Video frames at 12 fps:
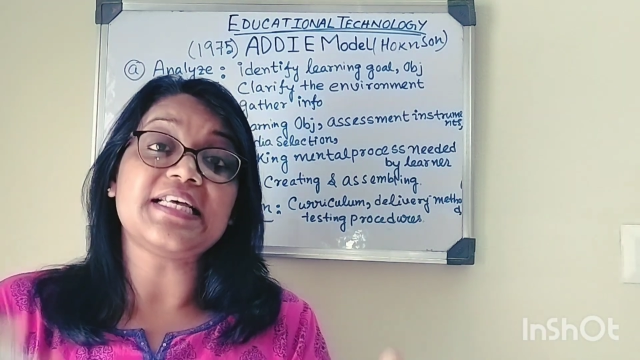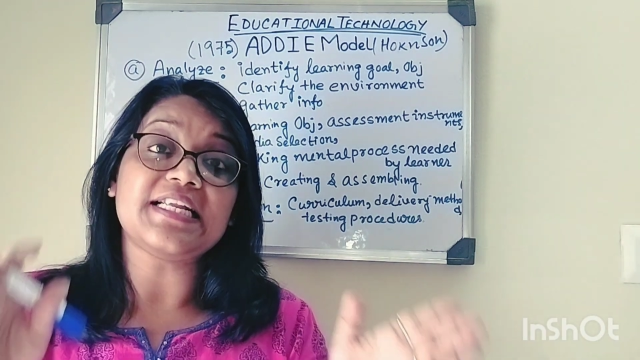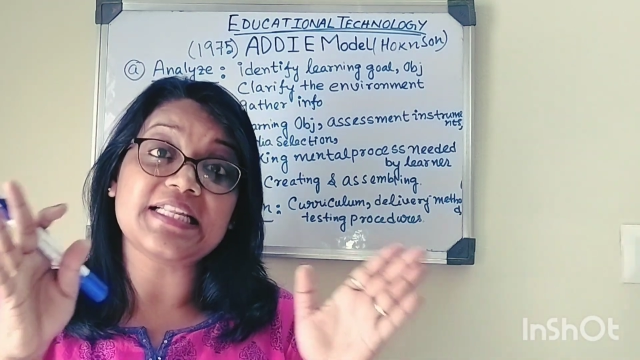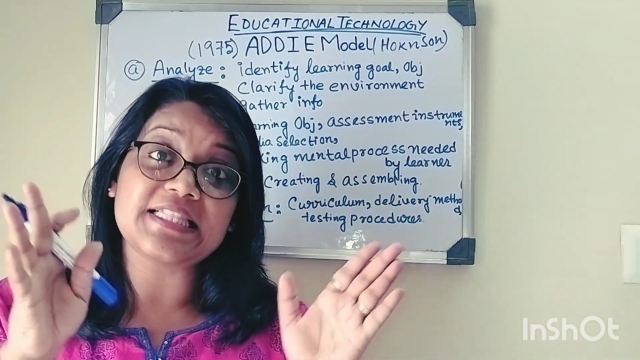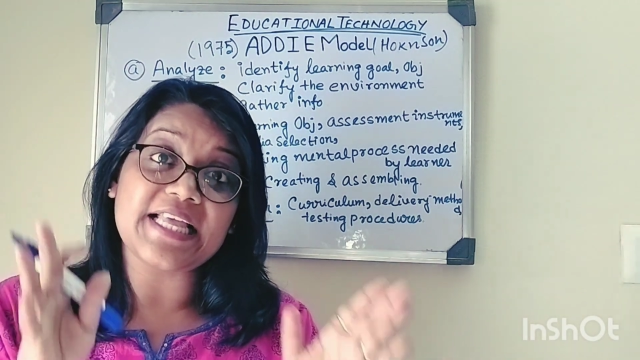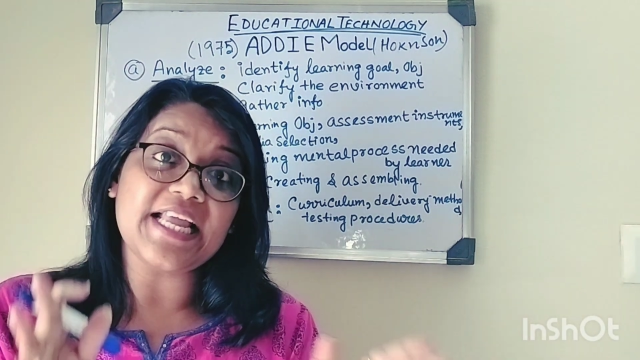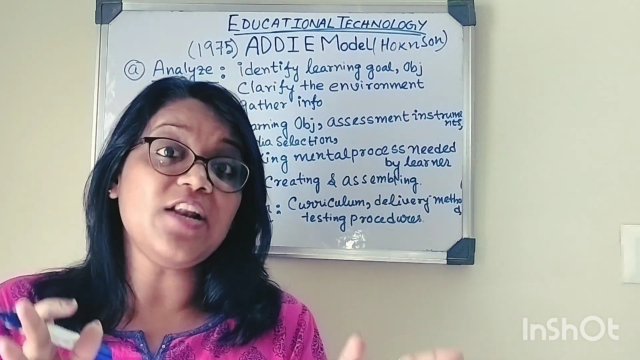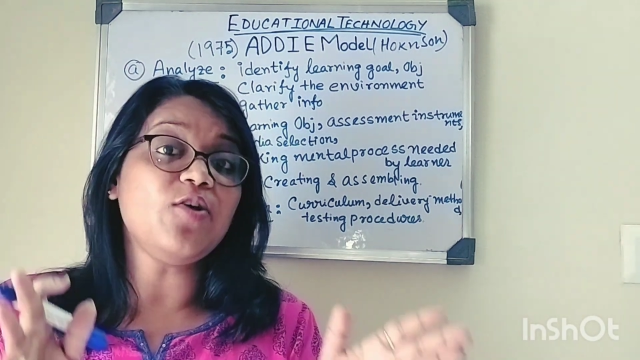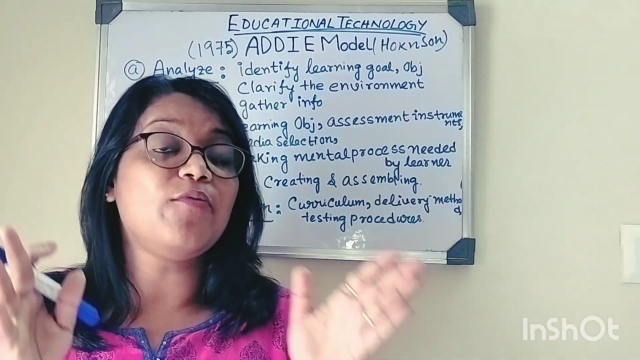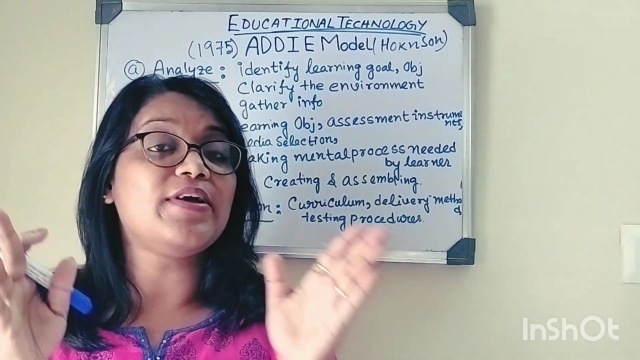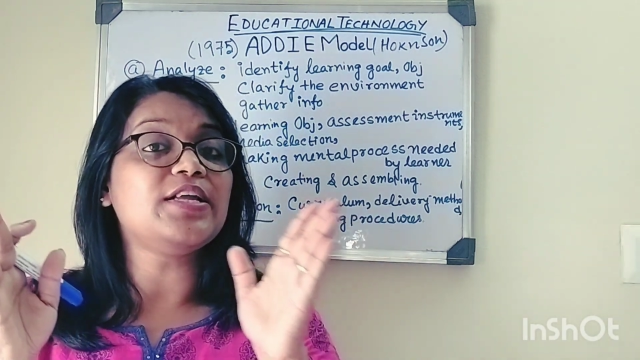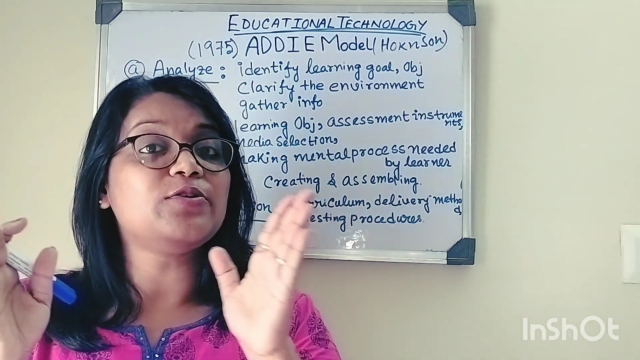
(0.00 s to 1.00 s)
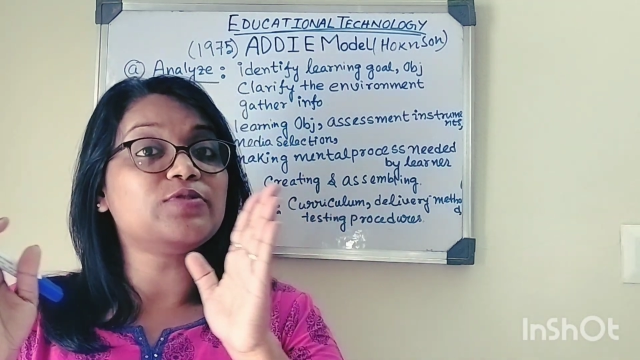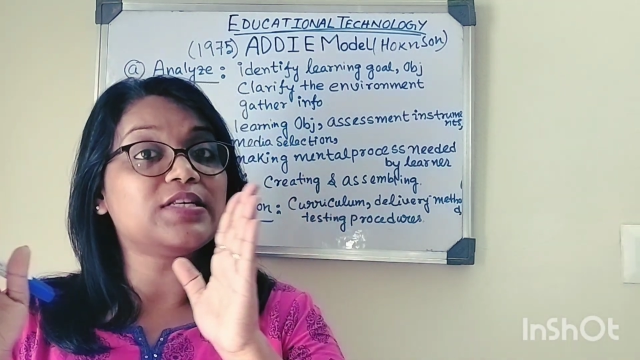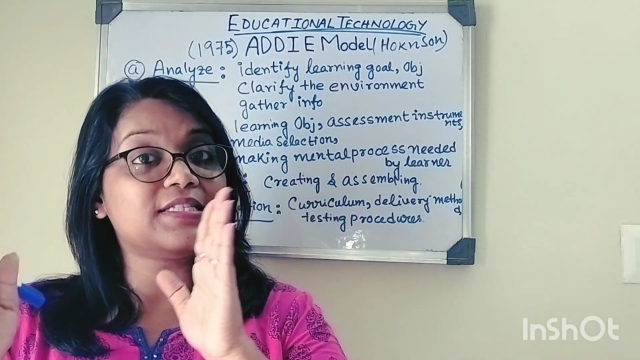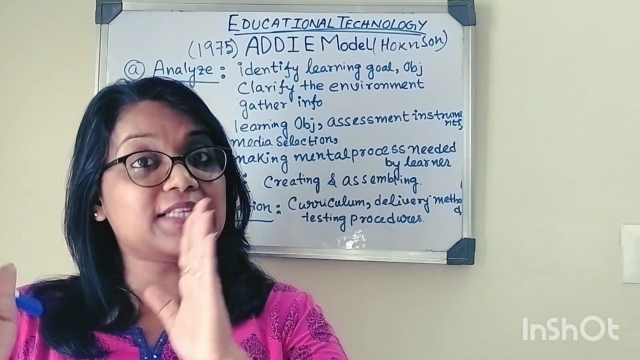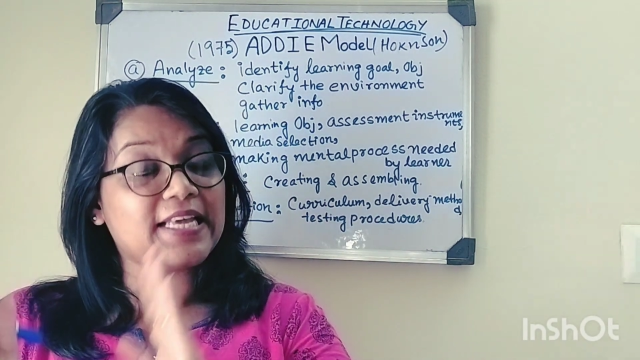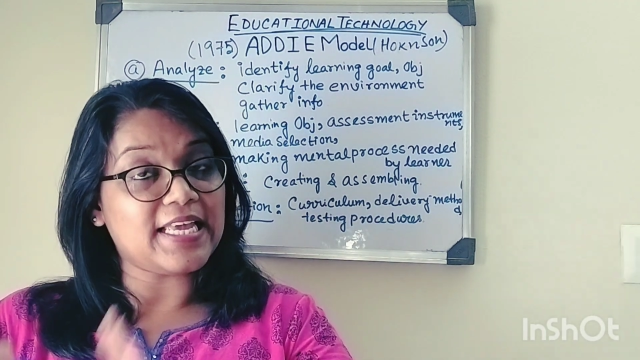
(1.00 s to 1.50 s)
and then going to
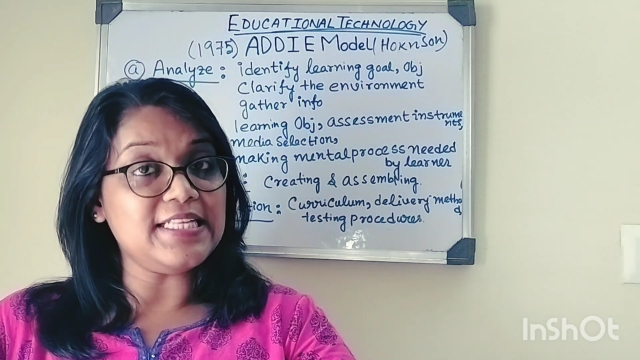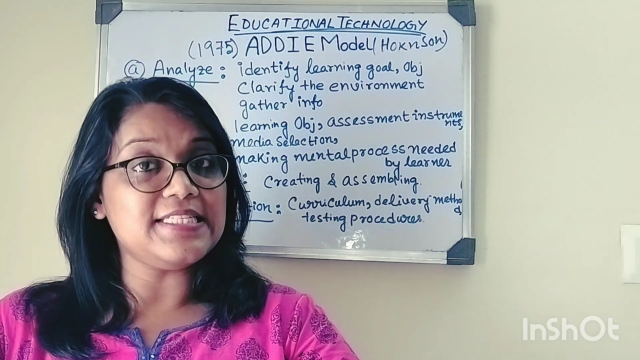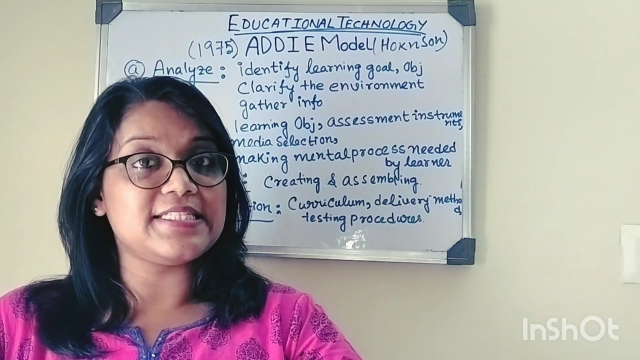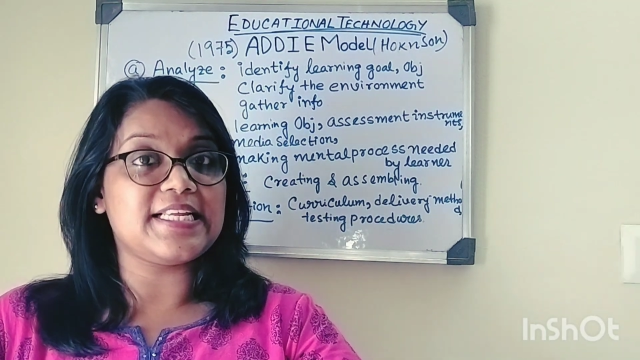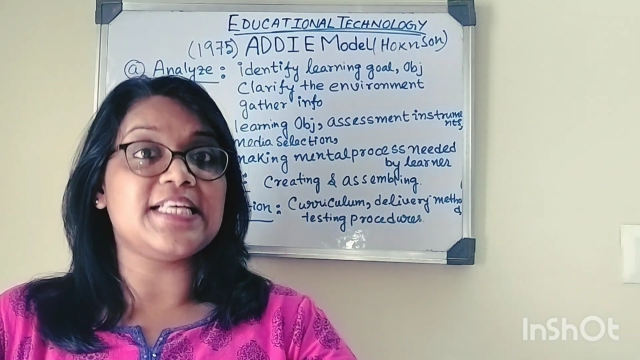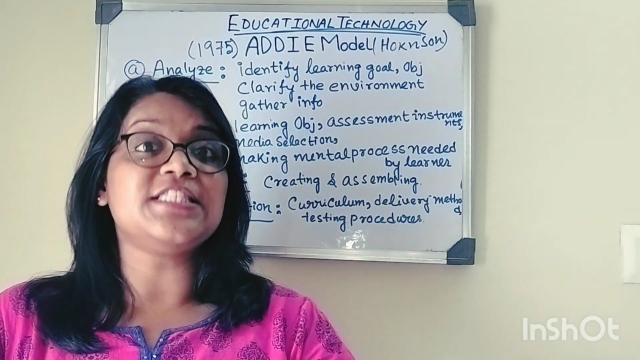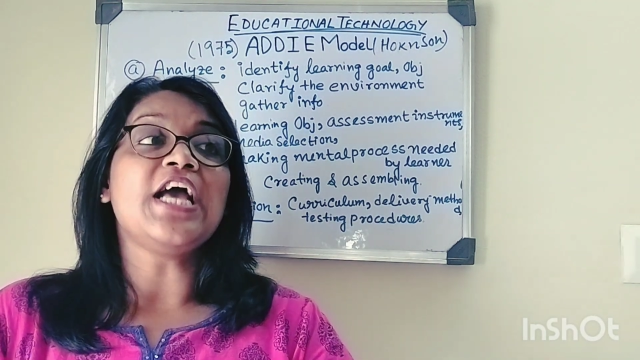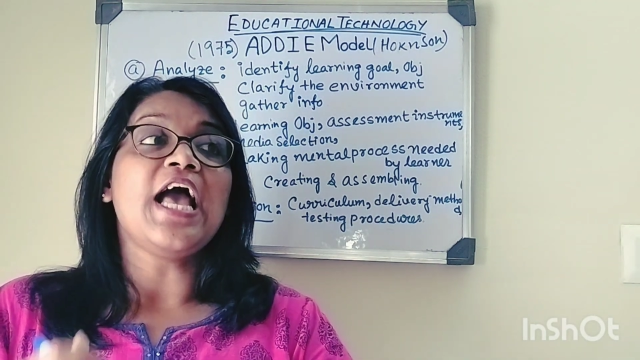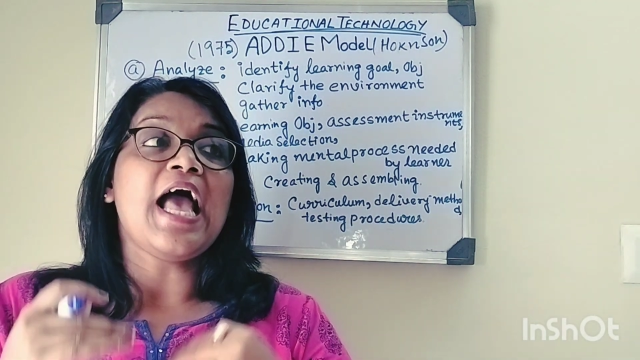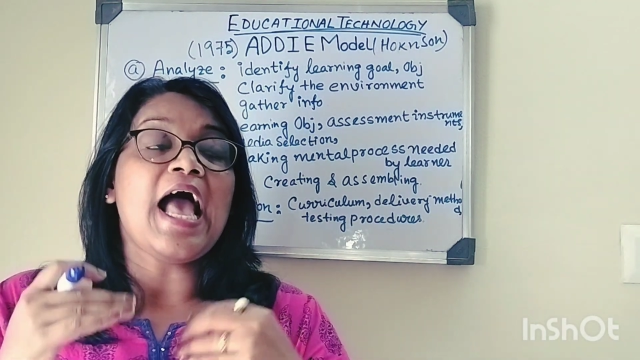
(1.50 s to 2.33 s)
the second stage,